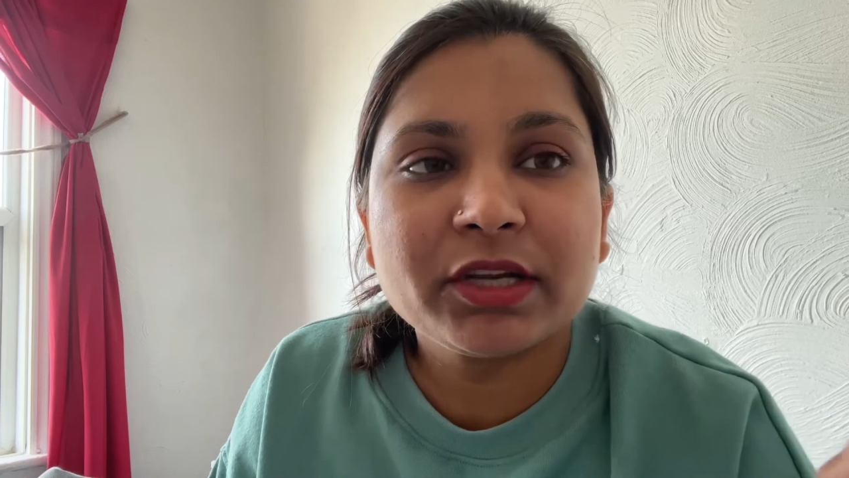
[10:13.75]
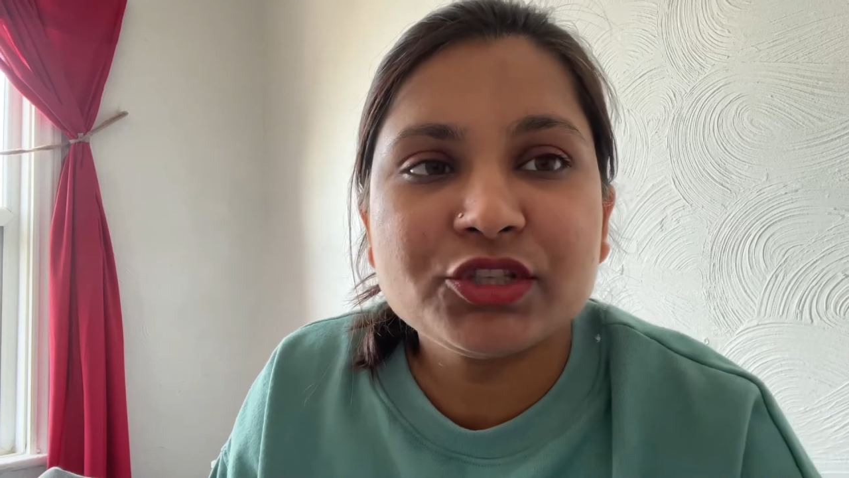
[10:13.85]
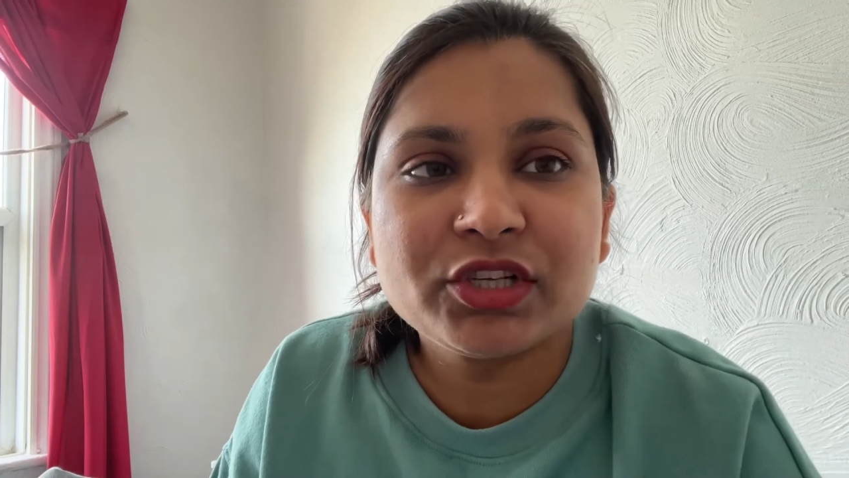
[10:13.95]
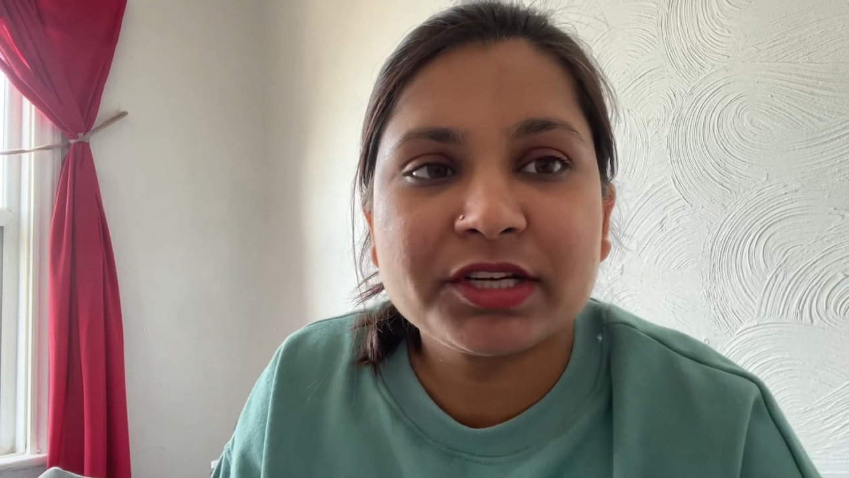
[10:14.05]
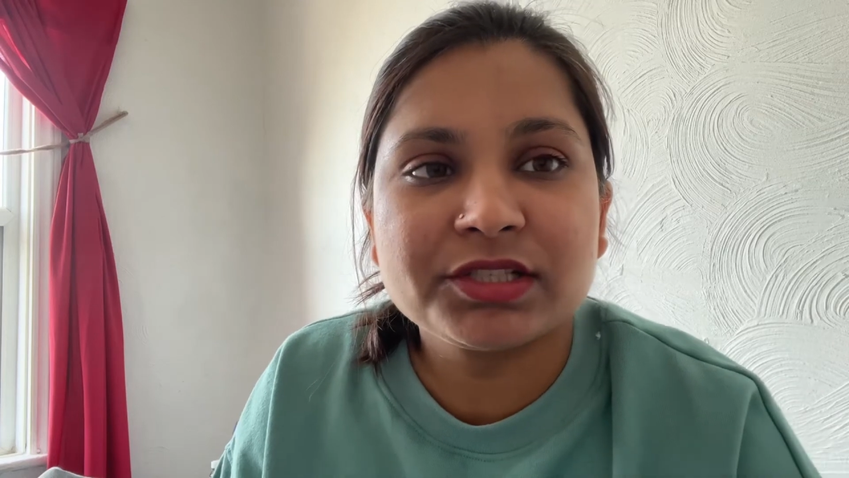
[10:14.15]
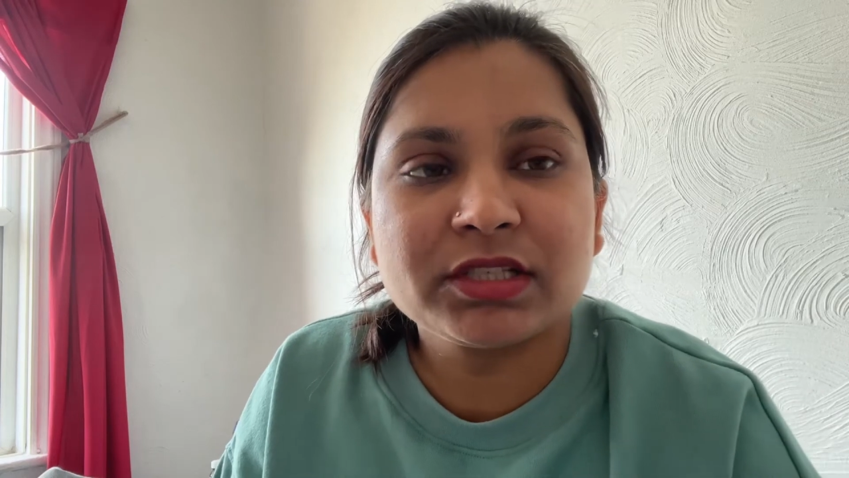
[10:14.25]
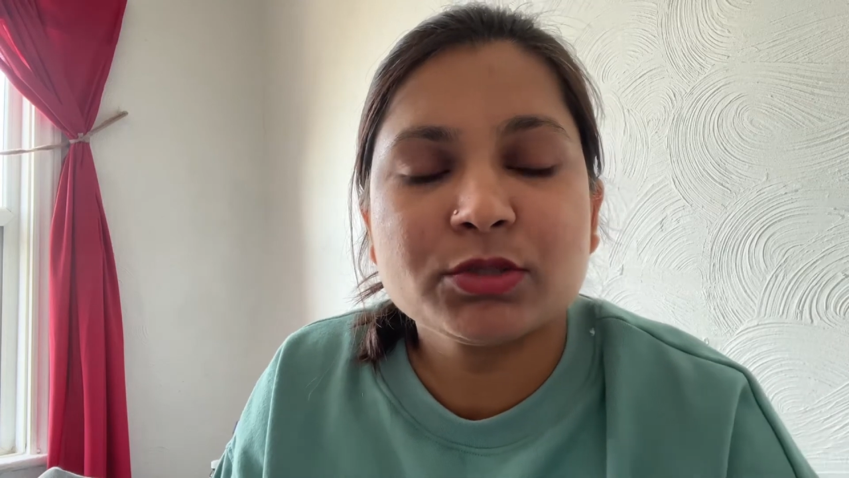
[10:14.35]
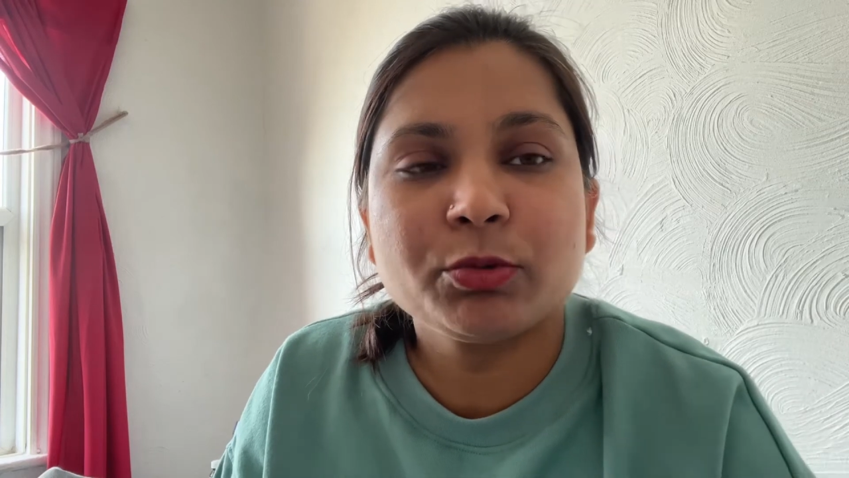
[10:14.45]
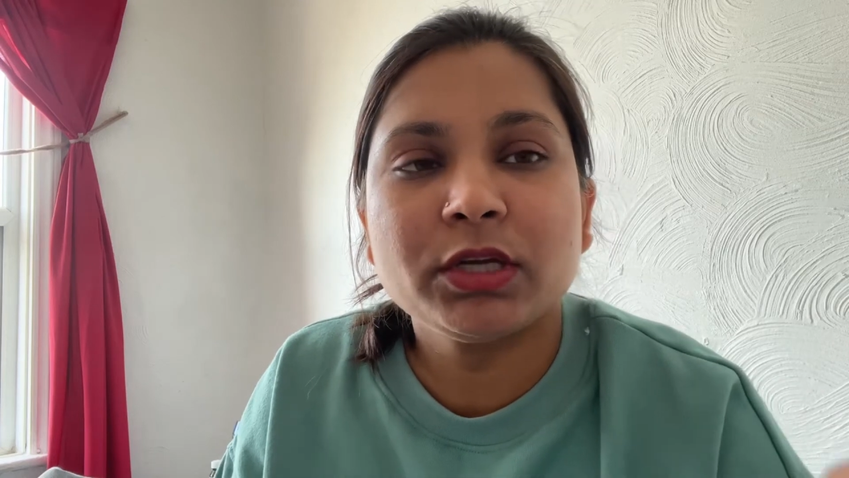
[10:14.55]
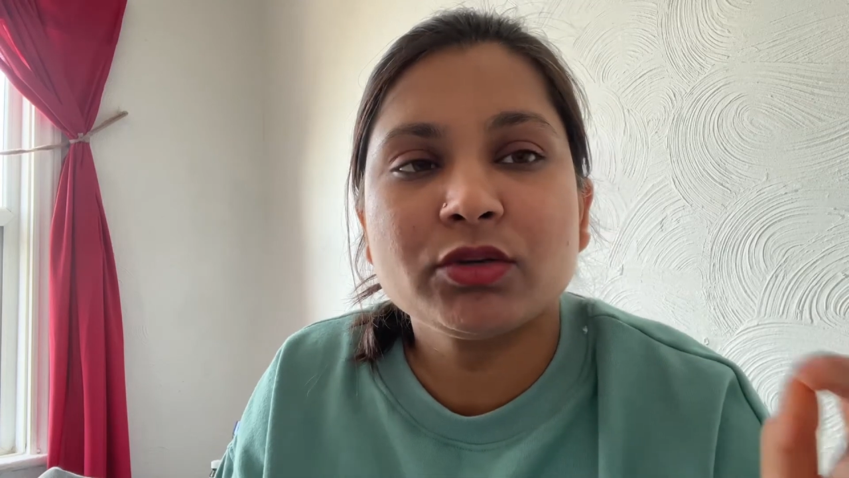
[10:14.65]

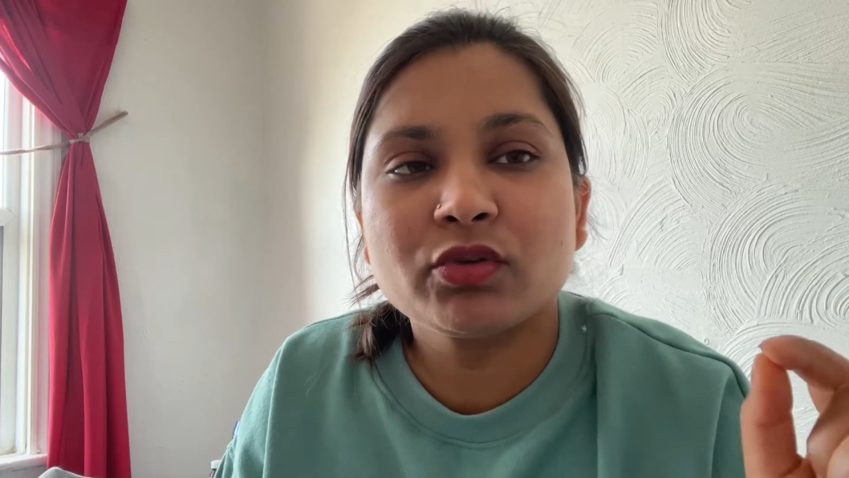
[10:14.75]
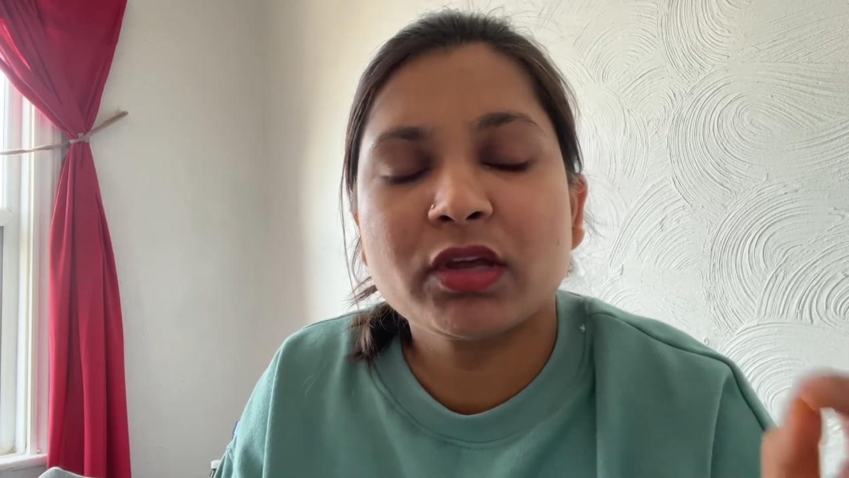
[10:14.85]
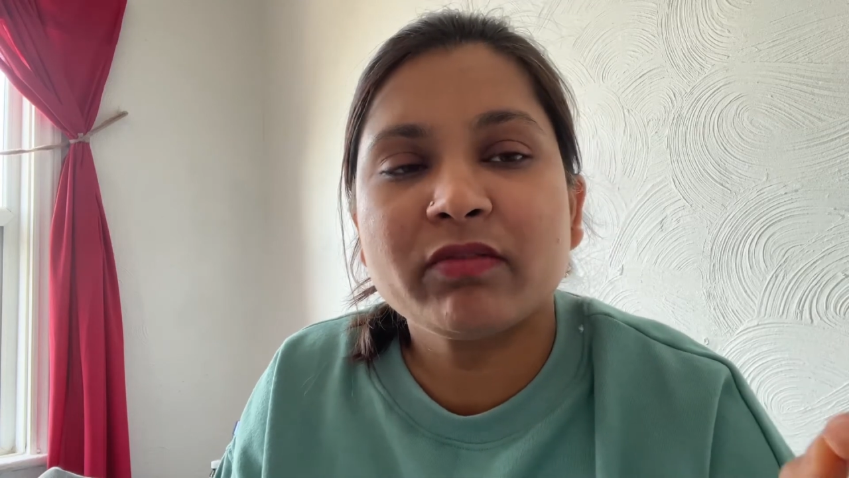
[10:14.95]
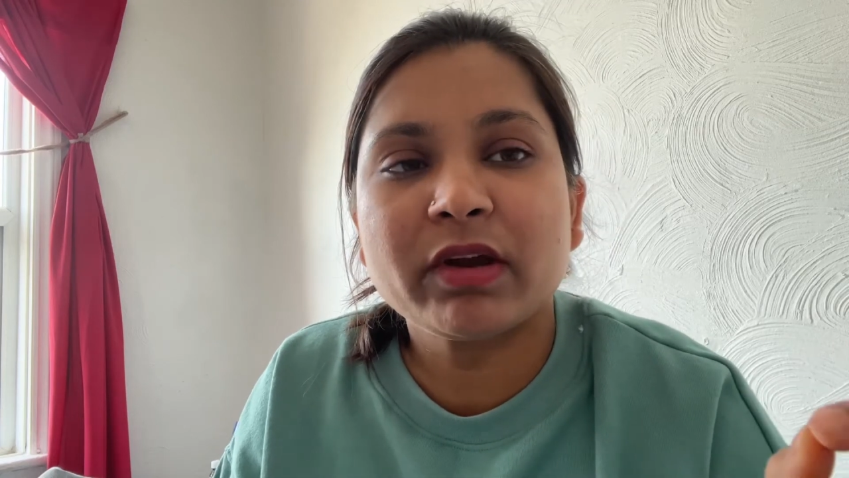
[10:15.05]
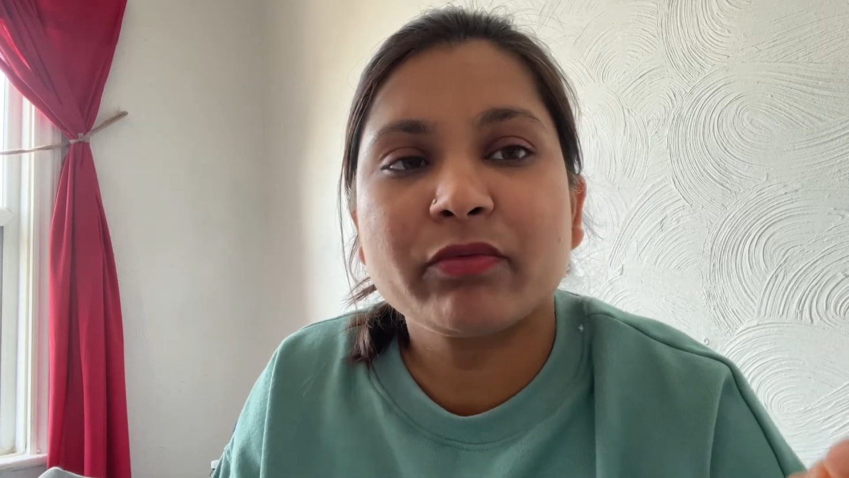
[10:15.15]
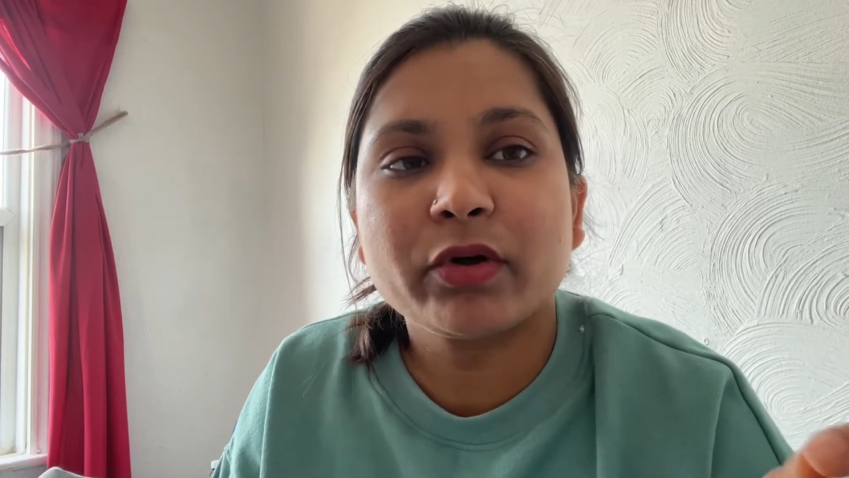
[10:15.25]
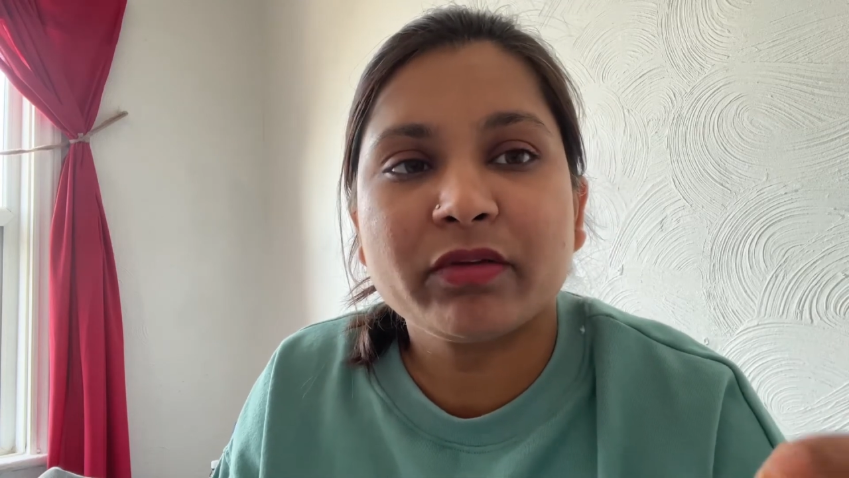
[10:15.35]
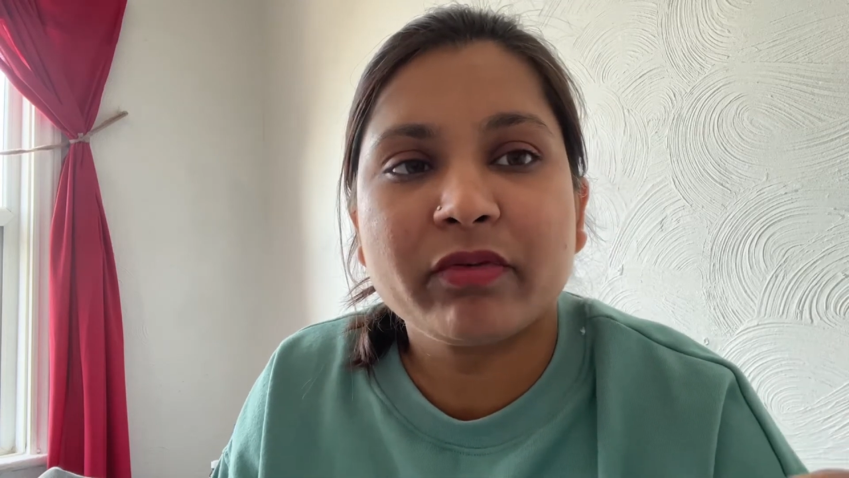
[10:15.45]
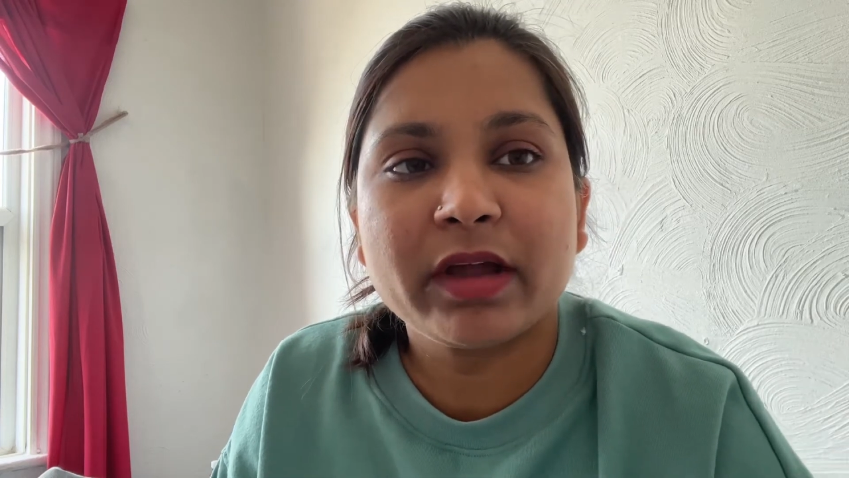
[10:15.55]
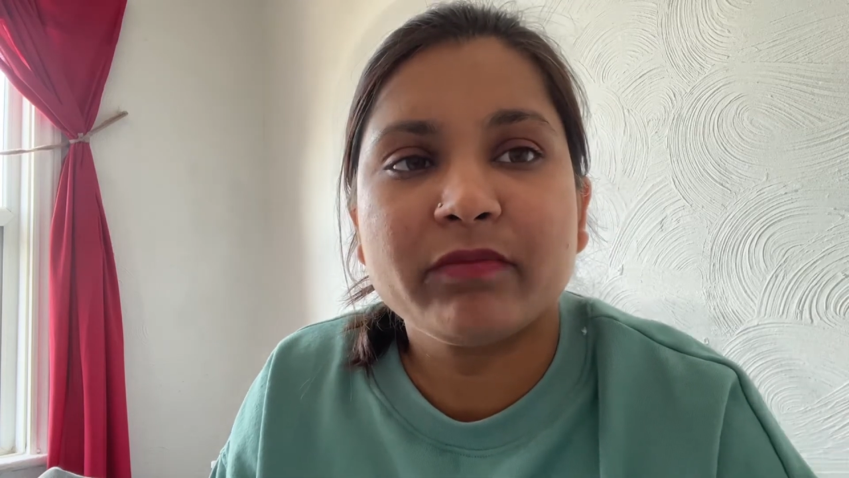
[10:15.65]
injections we need to give at
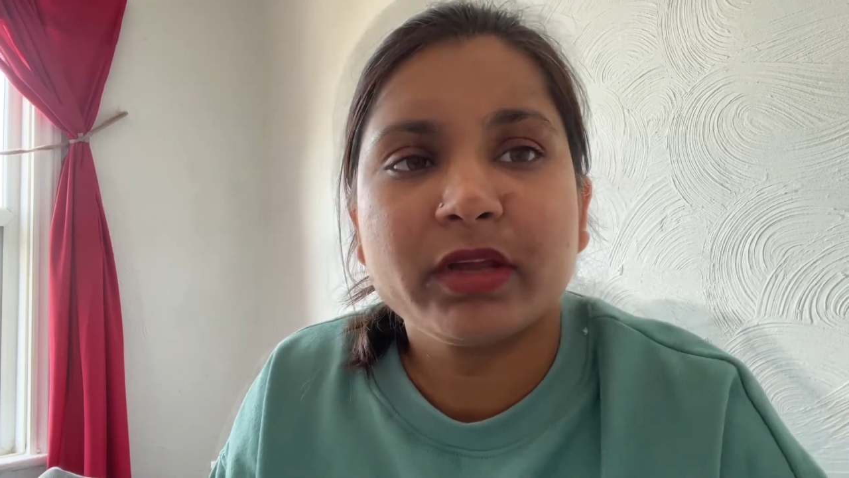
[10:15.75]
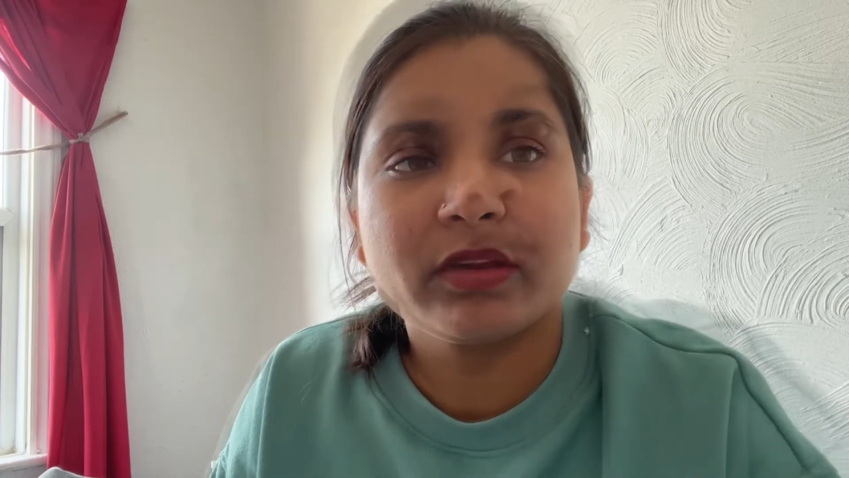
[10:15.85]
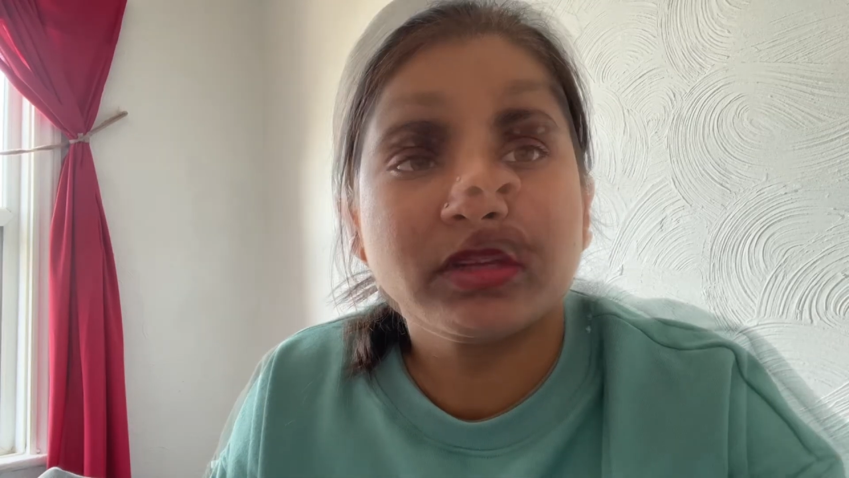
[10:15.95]
45 degrees.